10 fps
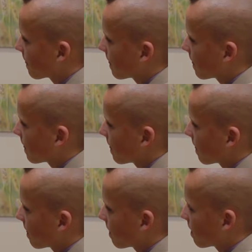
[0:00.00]

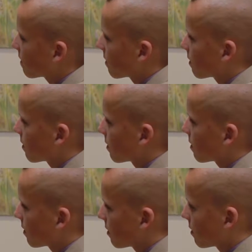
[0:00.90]

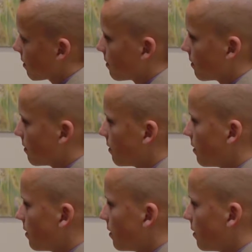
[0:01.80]

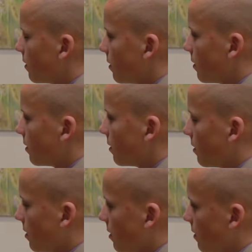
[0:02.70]

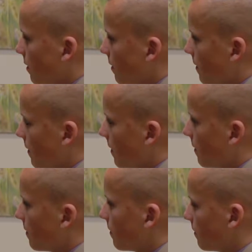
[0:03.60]

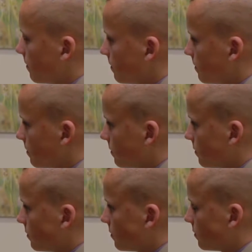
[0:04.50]

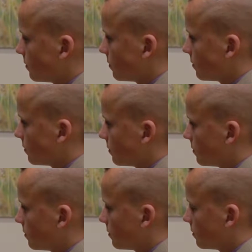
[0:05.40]

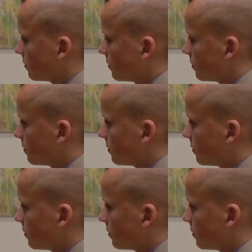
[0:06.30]
The person shown says nothing.